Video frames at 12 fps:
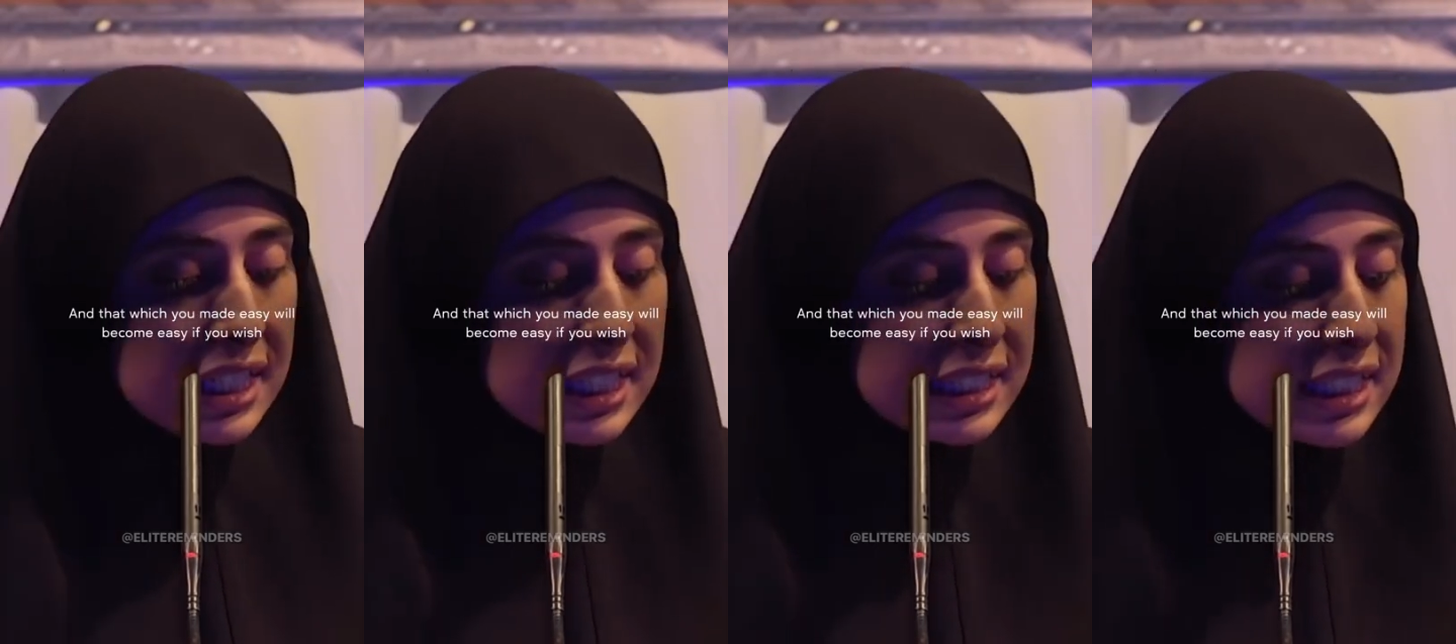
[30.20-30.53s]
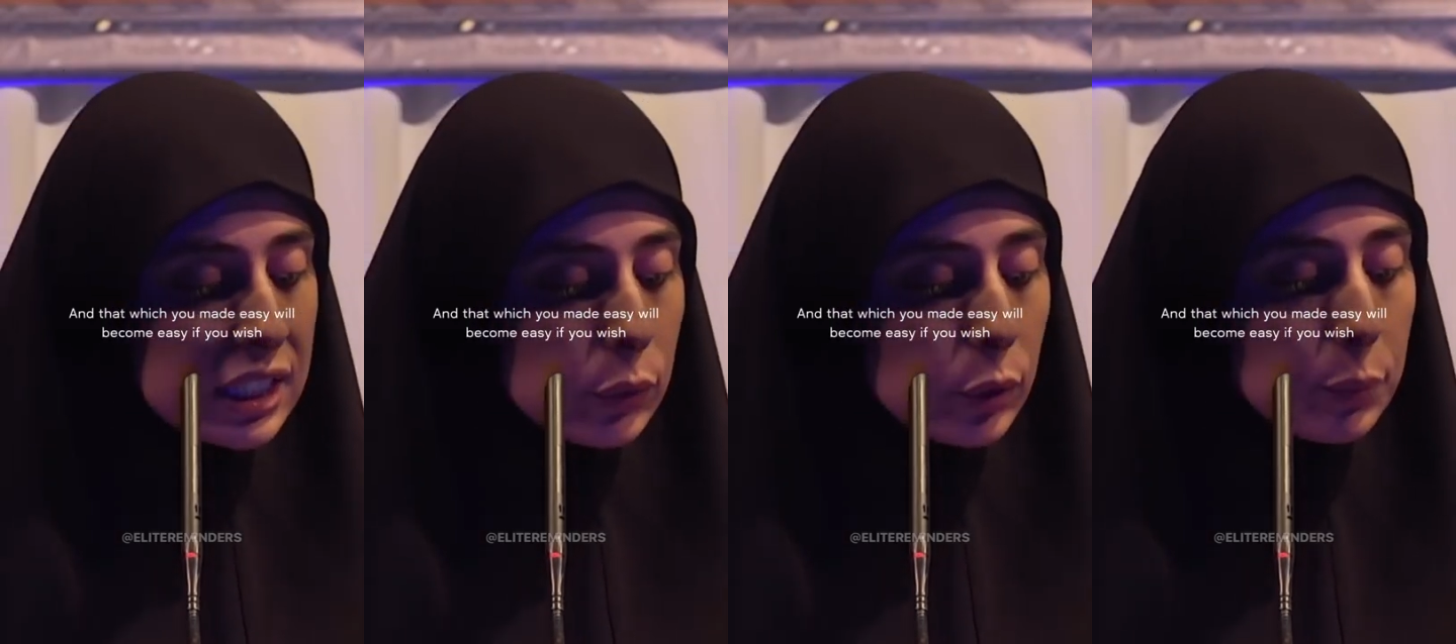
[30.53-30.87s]

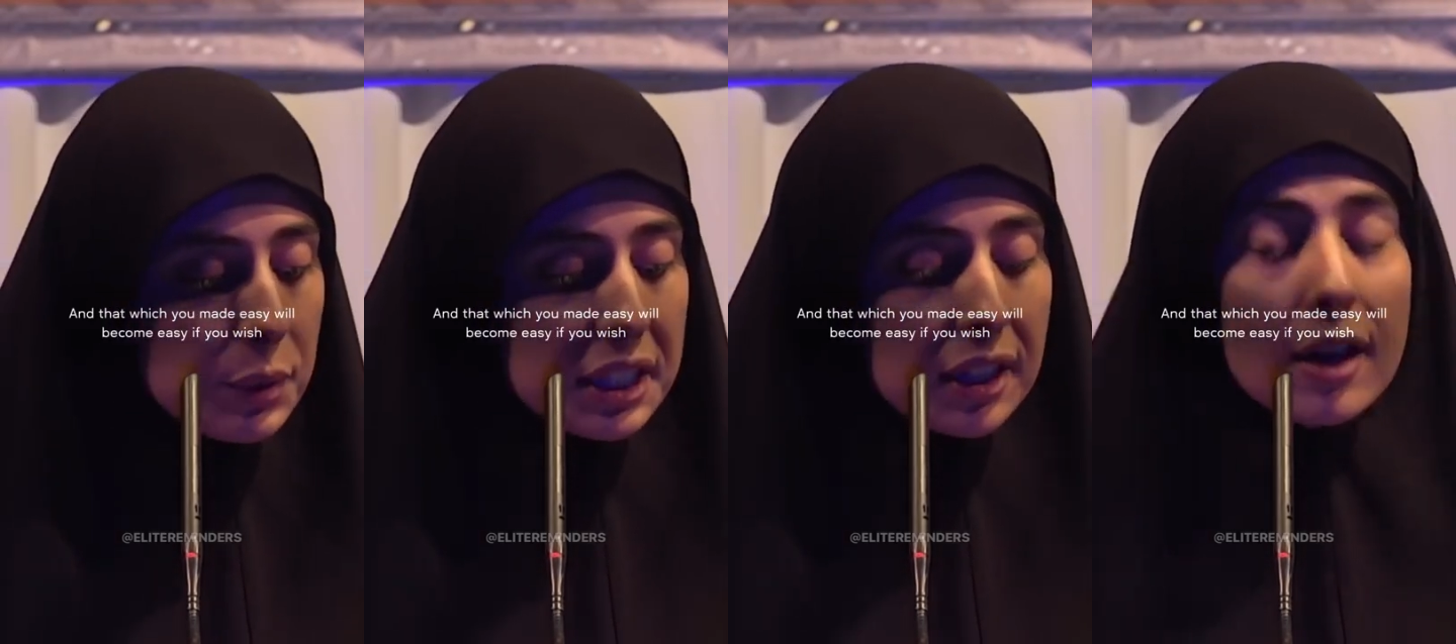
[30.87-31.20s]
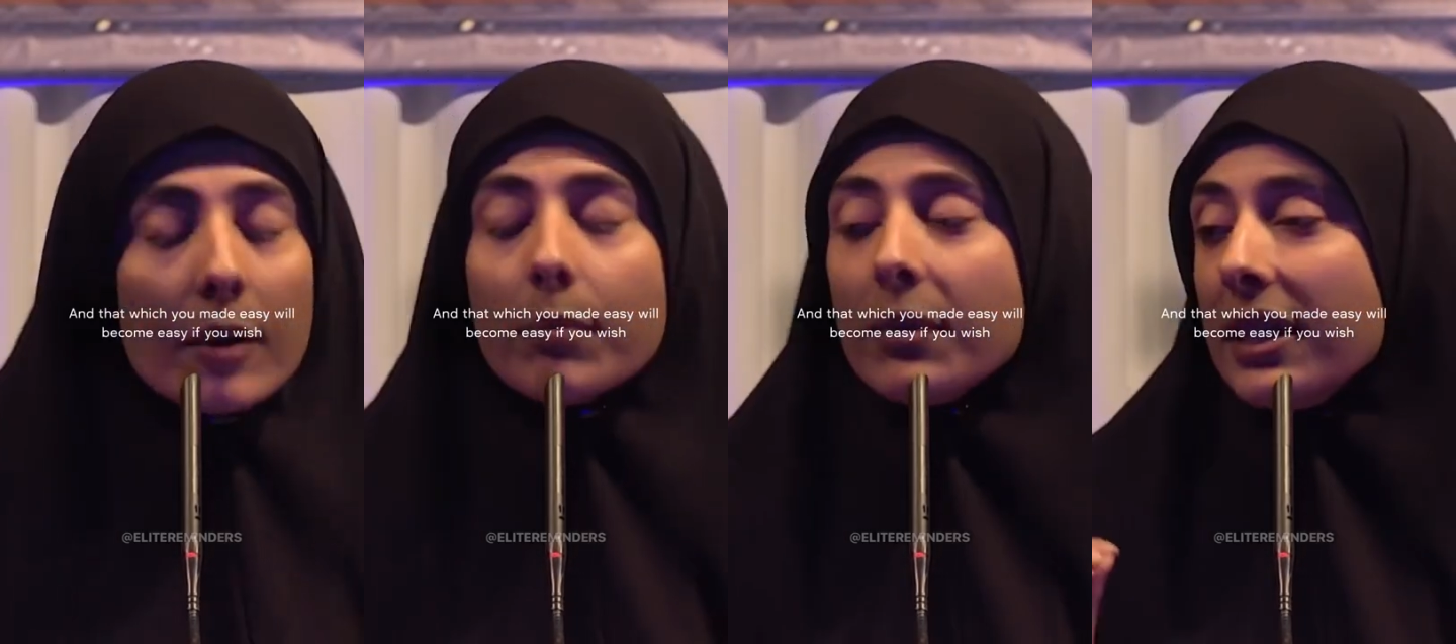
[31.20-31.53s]
easy will
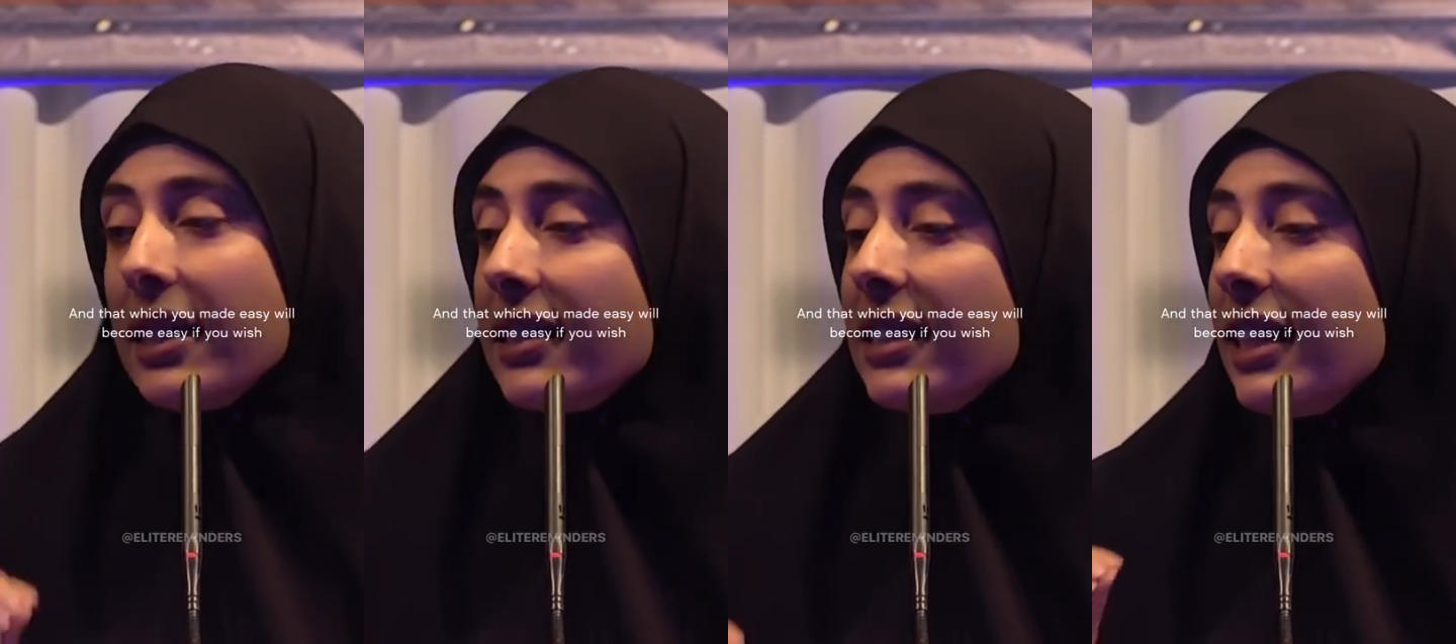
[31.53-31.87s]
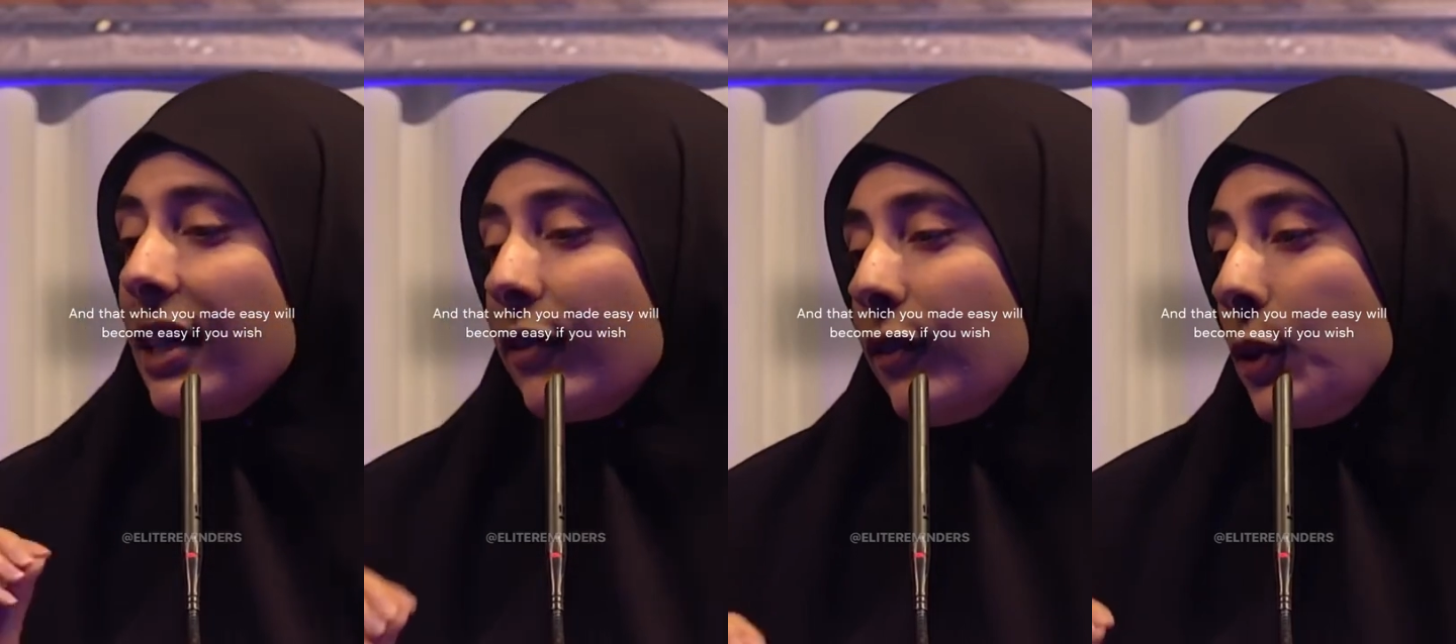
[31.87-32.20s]
become easy
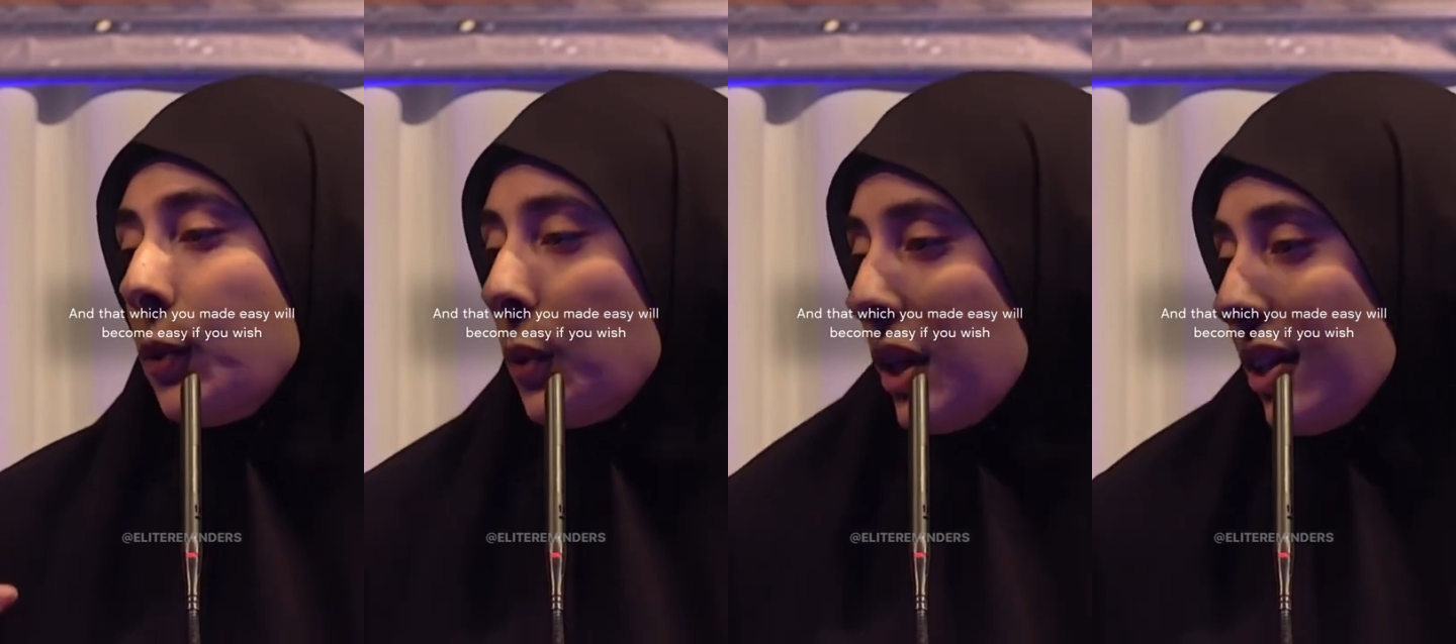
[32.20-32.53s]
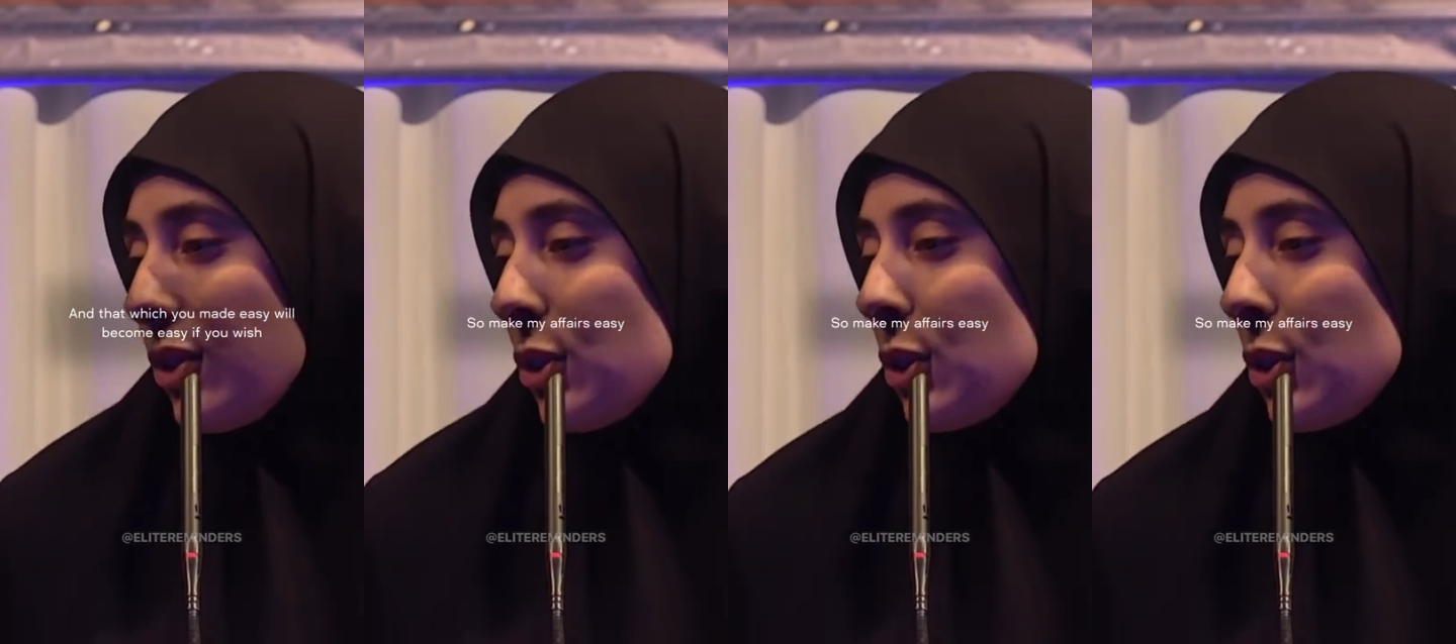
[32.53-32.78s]
if you wish.